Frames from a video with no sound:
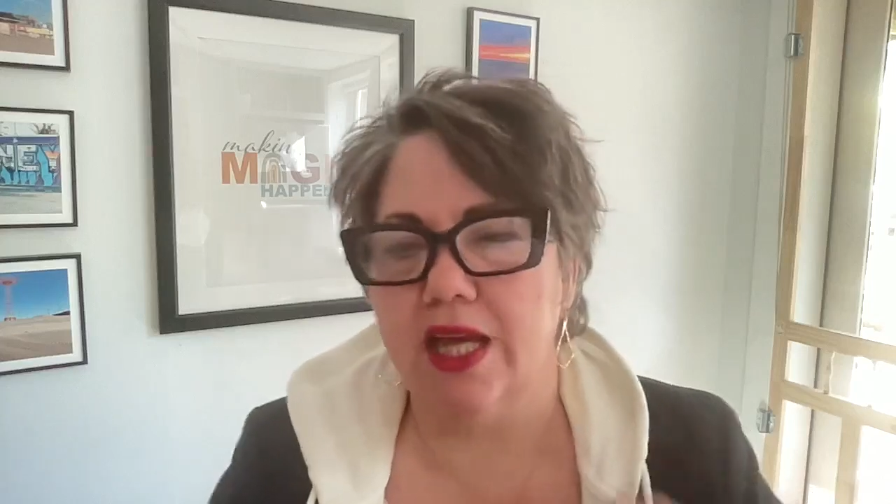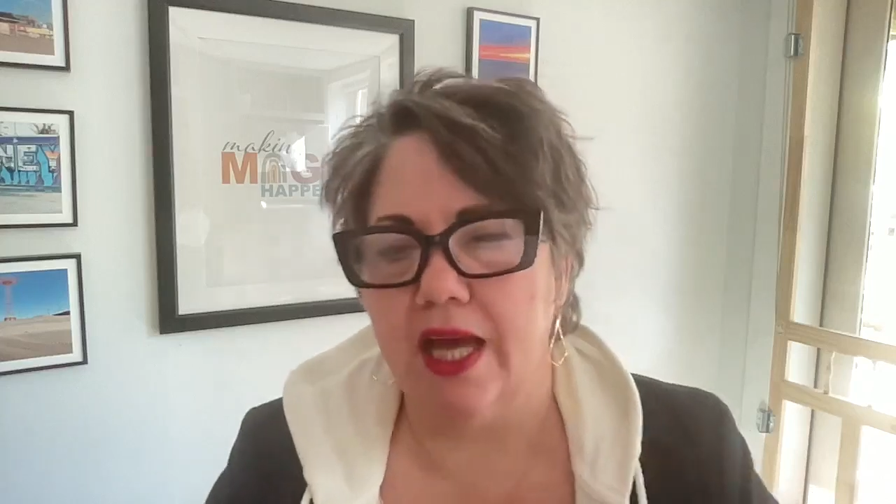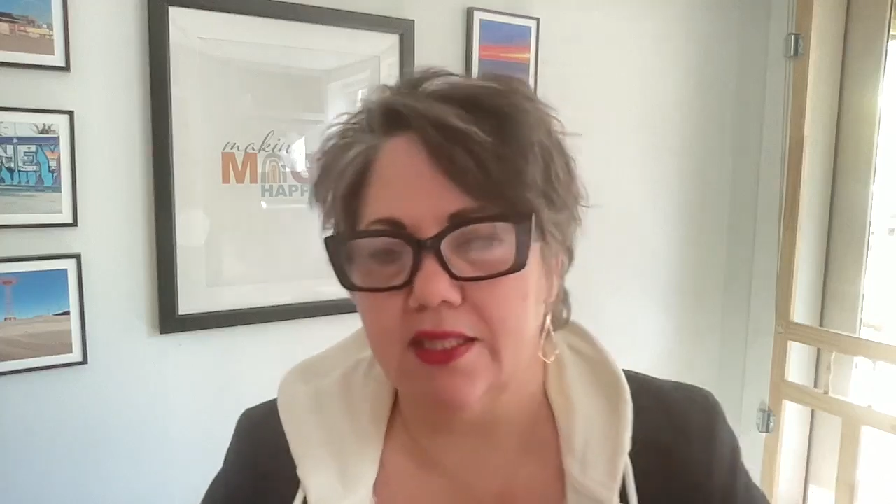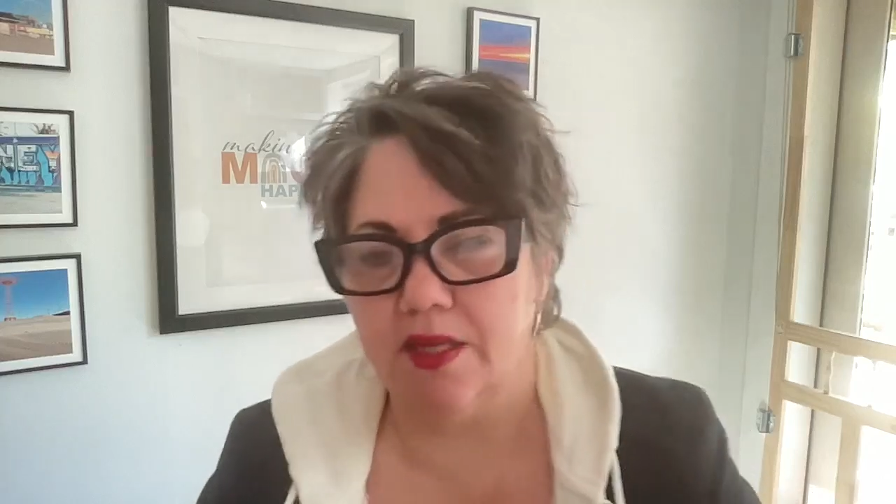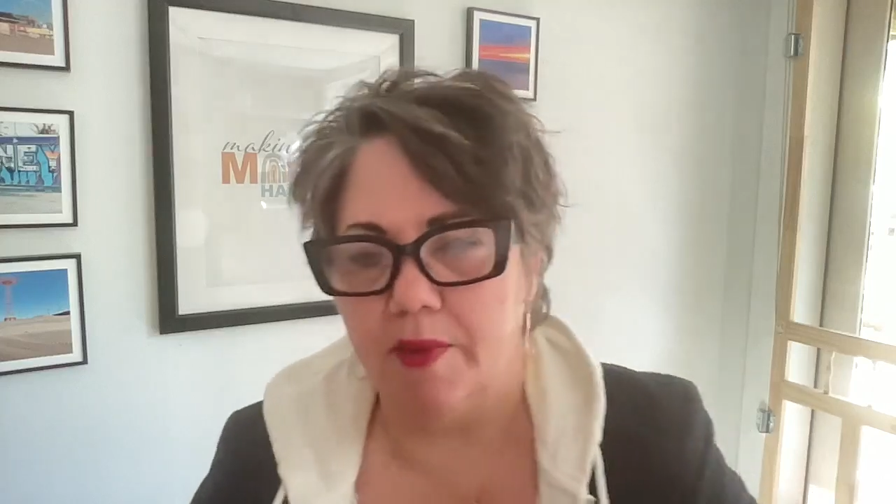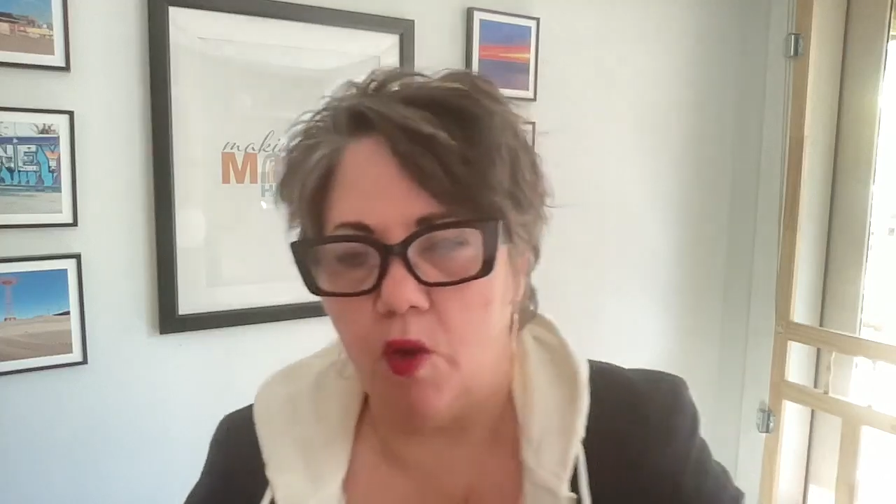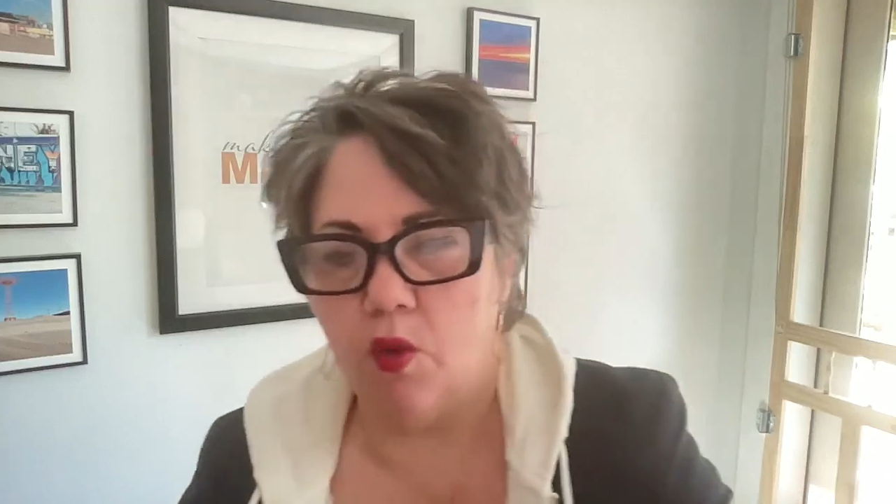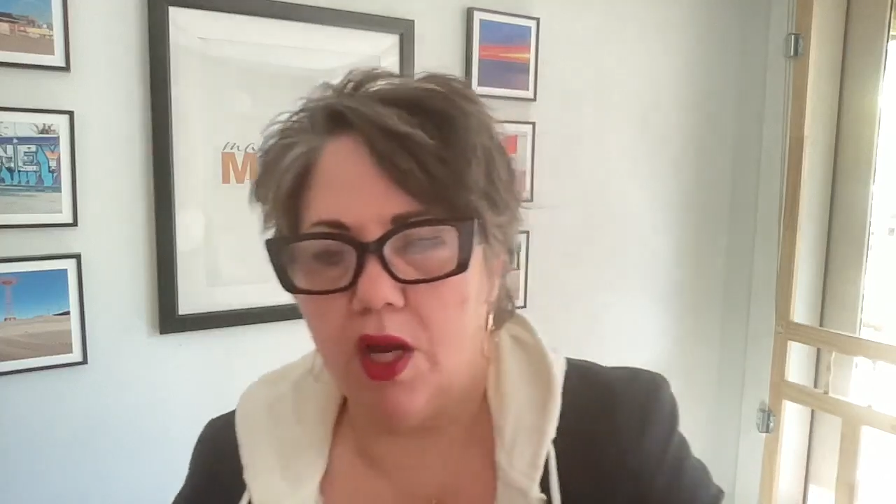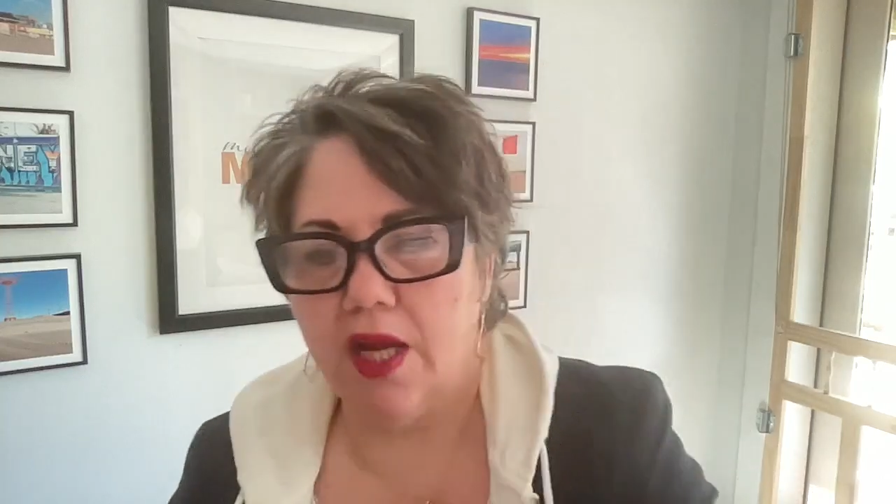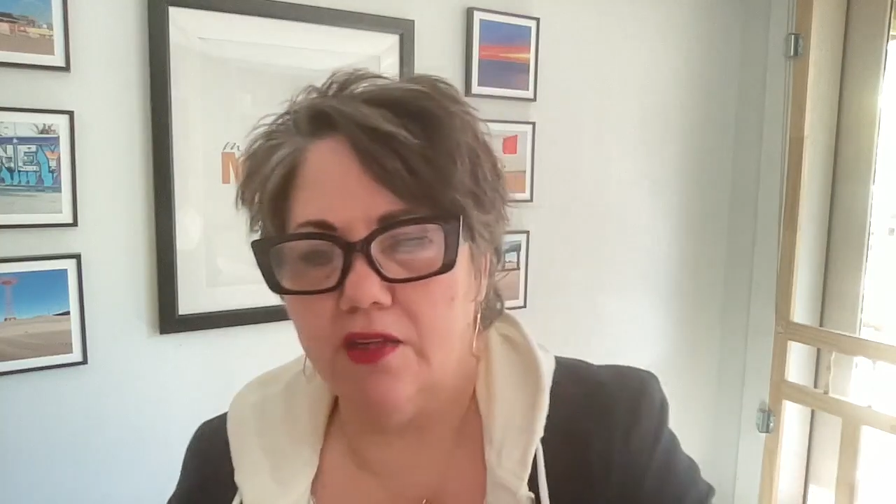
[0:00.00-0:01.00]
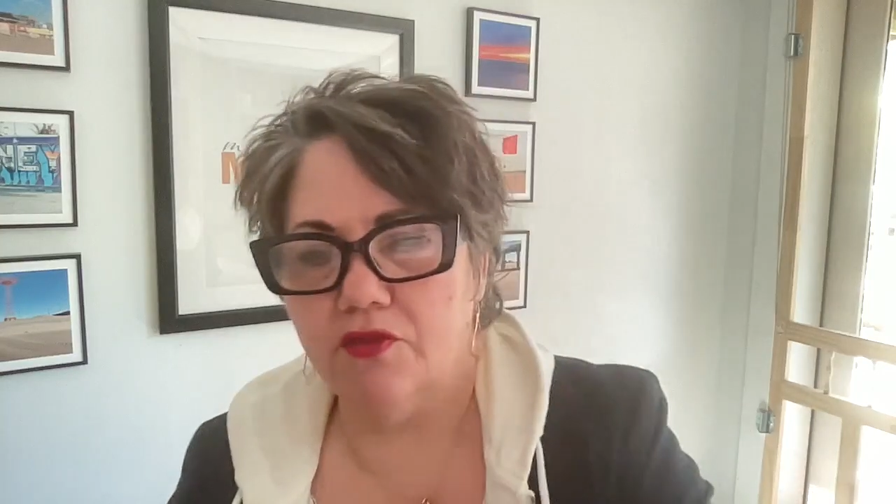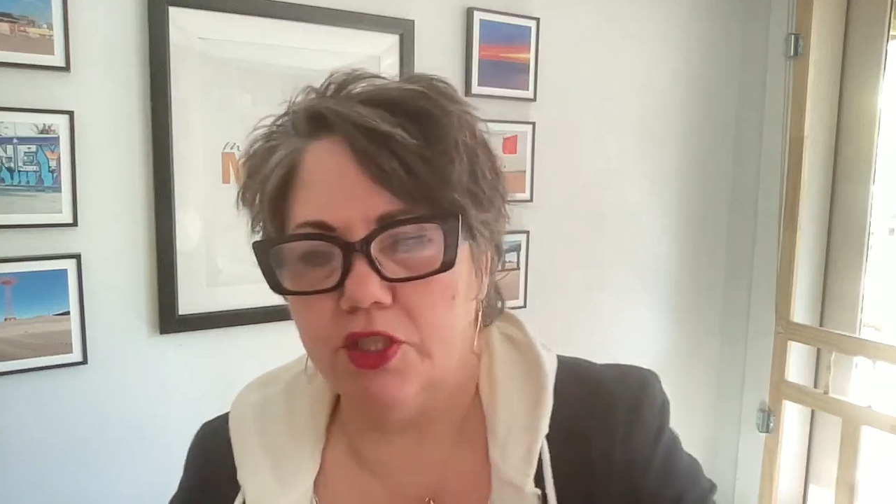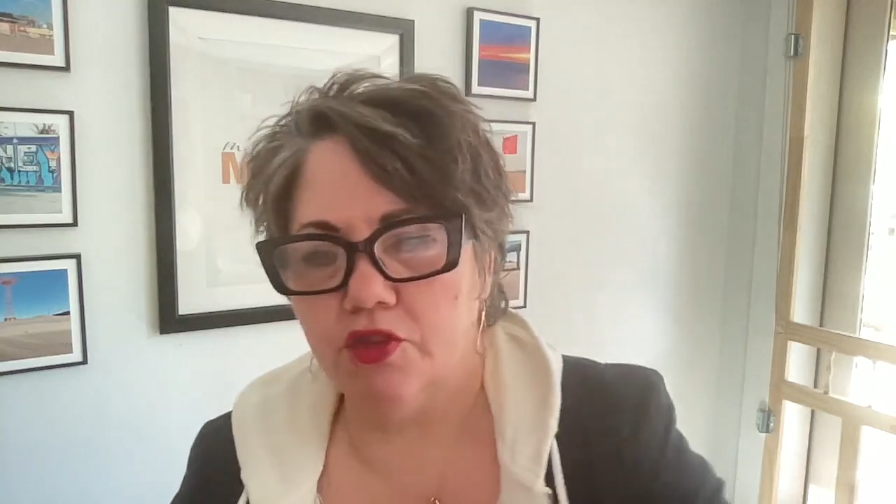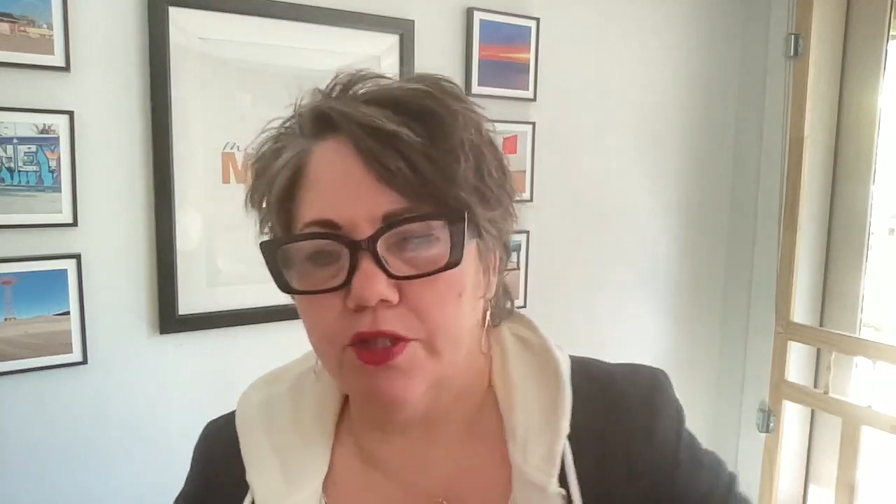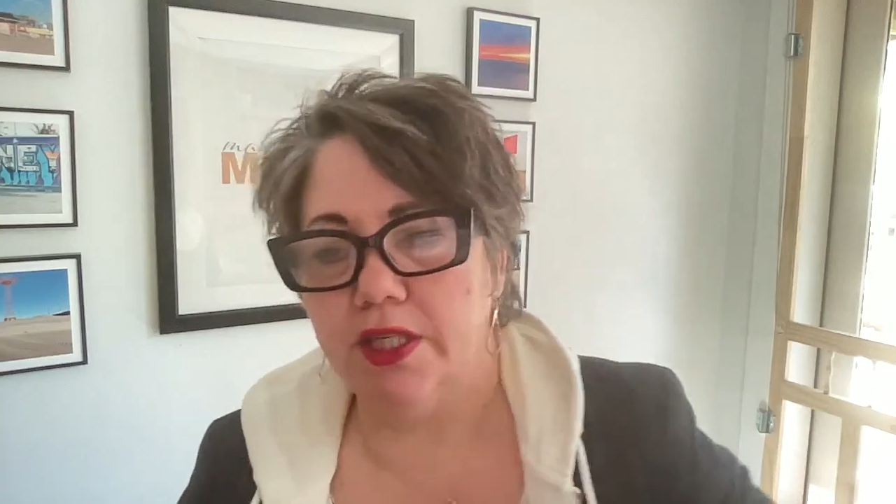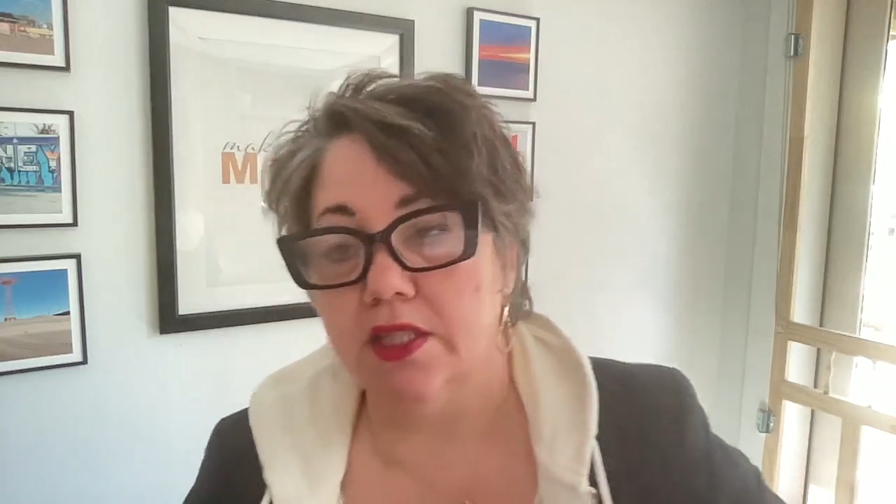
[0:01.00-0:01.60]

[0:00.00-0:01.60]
ask about what kind of retreat